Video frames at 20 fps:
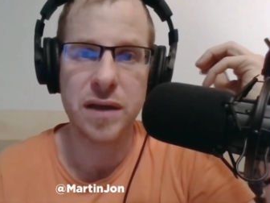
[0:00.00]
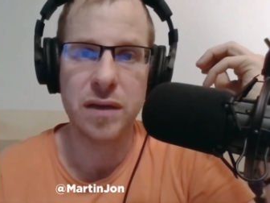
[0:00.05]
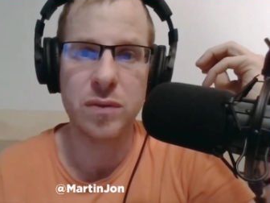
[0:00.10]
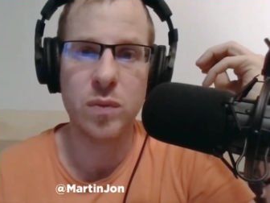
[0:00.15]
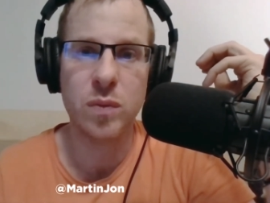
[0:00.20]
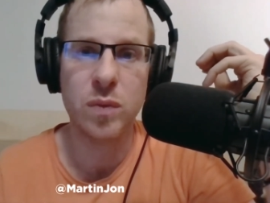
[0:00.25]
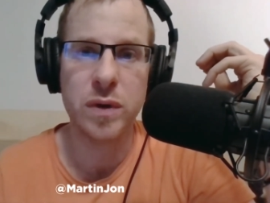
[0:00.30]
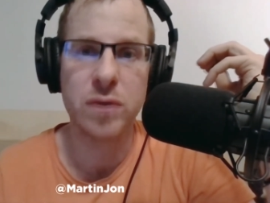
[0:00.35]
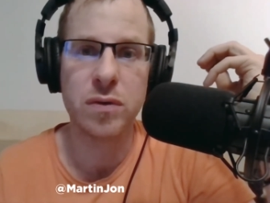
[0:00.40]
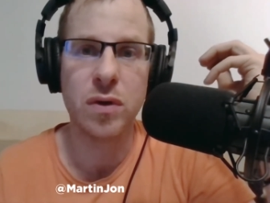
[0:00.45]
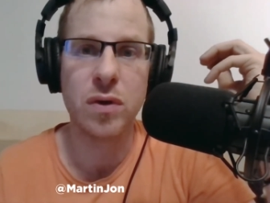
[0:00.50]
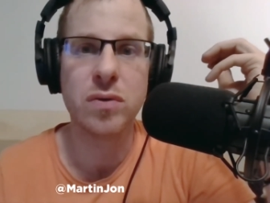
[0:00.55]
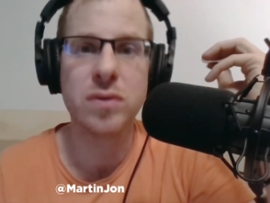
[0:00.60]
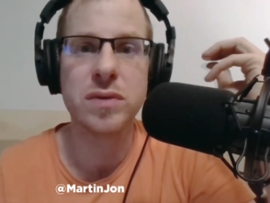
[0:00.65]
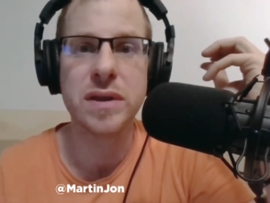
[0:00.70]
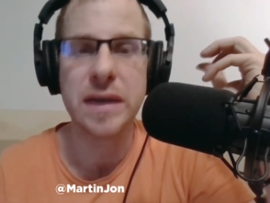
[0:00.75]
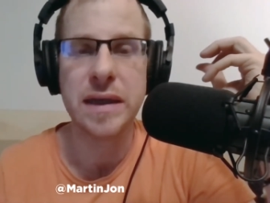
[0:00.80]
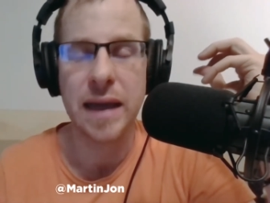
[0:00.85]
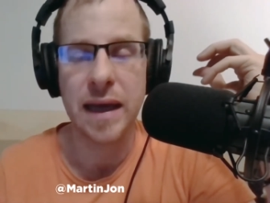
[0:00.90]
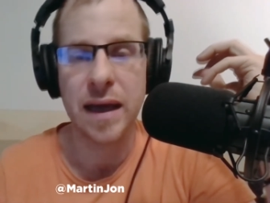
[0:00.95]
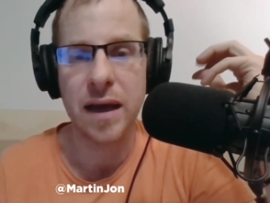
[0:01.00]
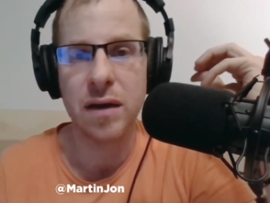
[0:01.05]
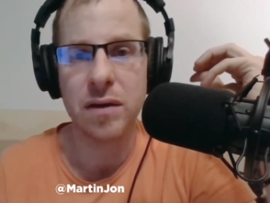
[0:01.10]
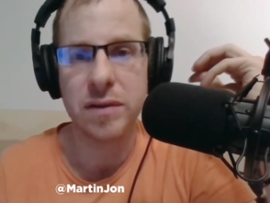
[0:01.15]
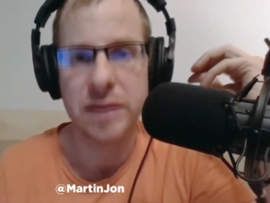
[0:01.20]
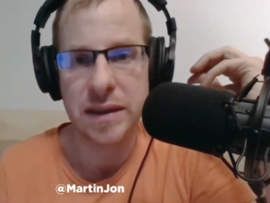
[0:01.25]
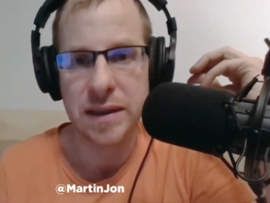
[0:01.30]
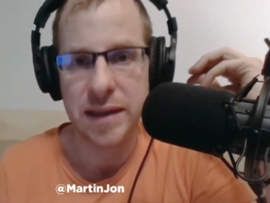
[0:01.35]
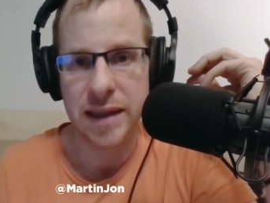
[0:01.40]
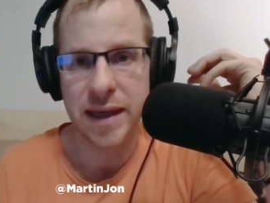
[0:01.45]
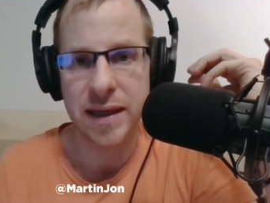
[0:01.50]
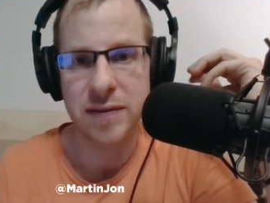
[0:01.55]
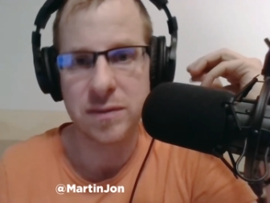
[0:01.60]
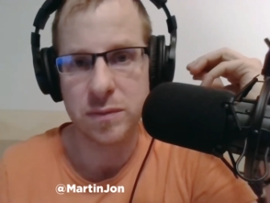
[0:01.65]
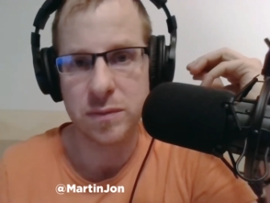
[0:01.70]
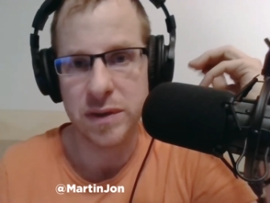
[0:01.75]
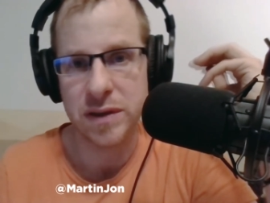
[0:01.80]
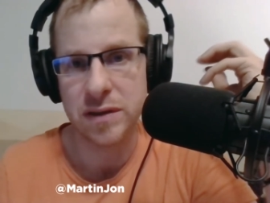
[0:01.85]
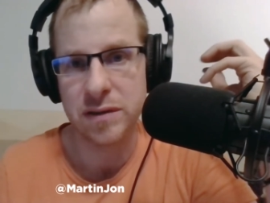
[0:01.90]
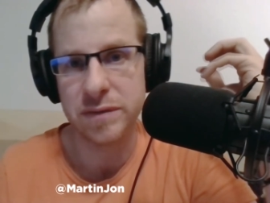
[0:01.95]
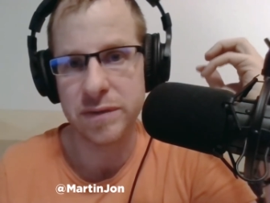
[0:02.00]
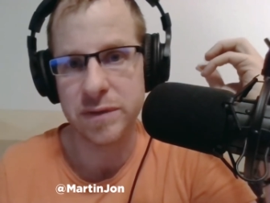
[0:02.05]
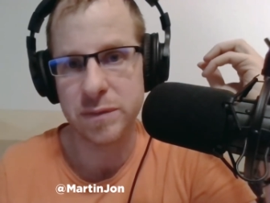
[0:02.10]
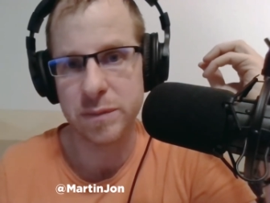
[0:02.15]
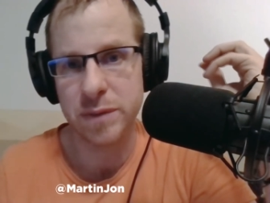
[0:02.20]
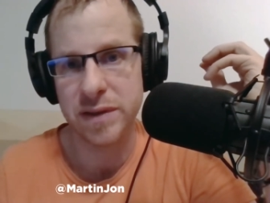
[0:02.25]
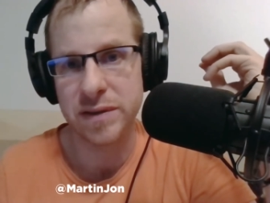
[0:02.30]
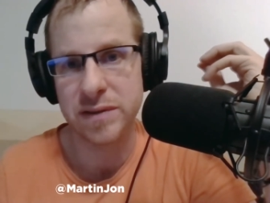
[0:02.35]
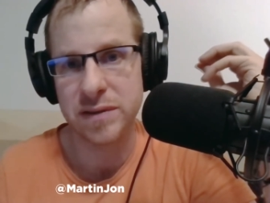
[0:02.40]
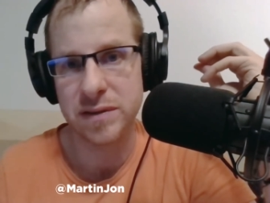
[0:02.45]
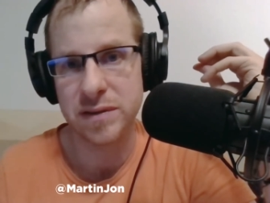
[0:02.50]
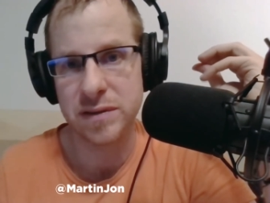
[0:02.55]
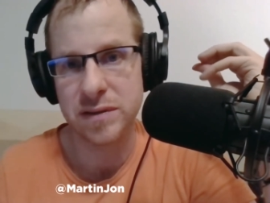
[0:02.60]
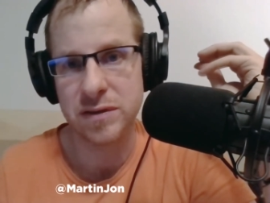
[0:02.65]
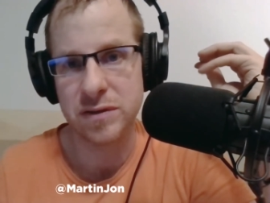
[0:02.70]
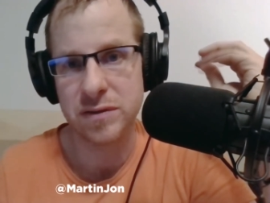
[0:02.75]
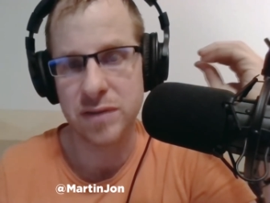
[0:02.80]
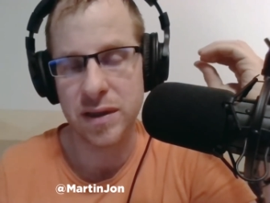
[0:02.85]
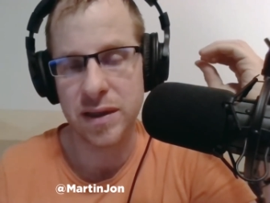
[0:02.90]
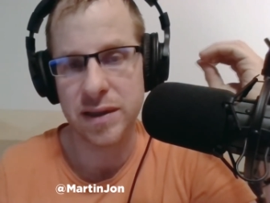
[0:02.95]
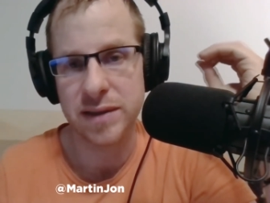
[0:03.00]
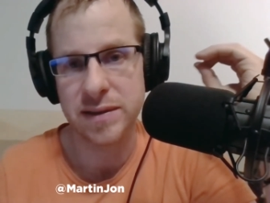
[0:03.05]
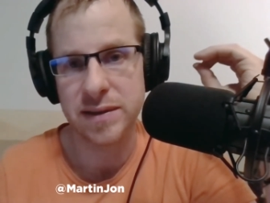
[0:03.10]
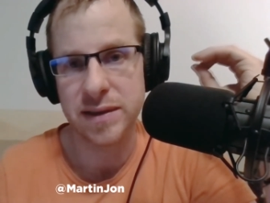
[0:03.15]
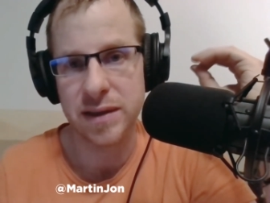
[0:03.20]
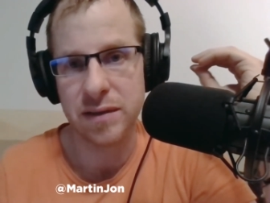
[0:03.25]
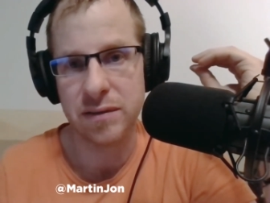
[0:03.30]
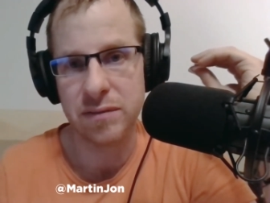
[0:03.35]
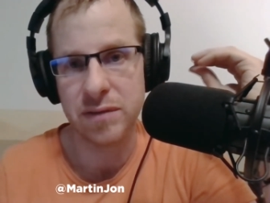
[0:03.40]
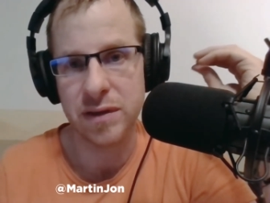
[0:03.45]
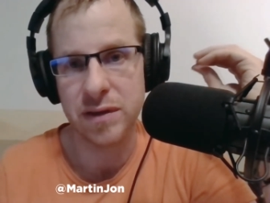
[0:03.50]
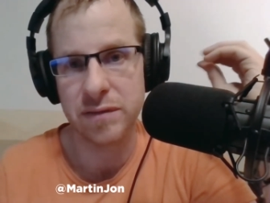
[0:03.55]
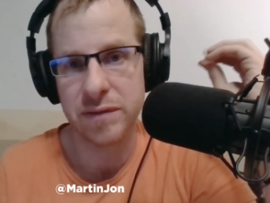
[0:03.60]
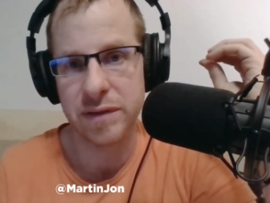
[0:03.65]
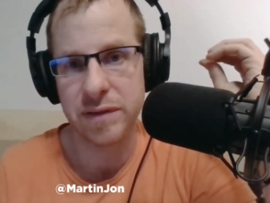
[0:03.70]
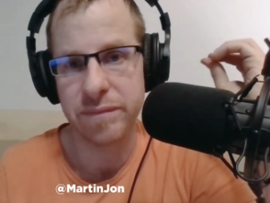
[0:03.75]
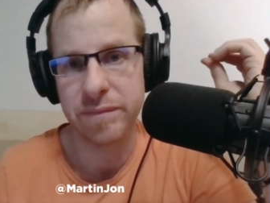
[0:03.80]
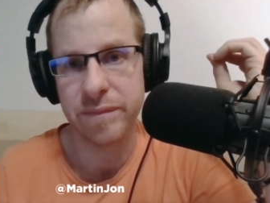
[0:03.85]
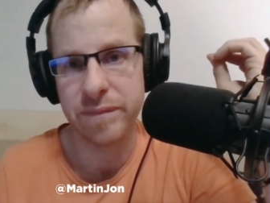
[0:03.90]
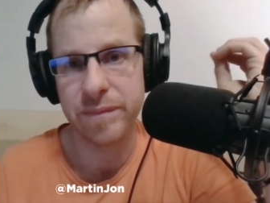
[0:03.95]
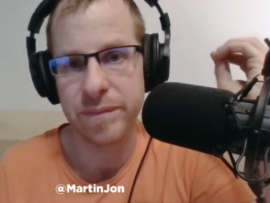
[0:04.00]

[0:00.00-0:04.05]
and we're only now in the last week of his presidency trying to get rid of him.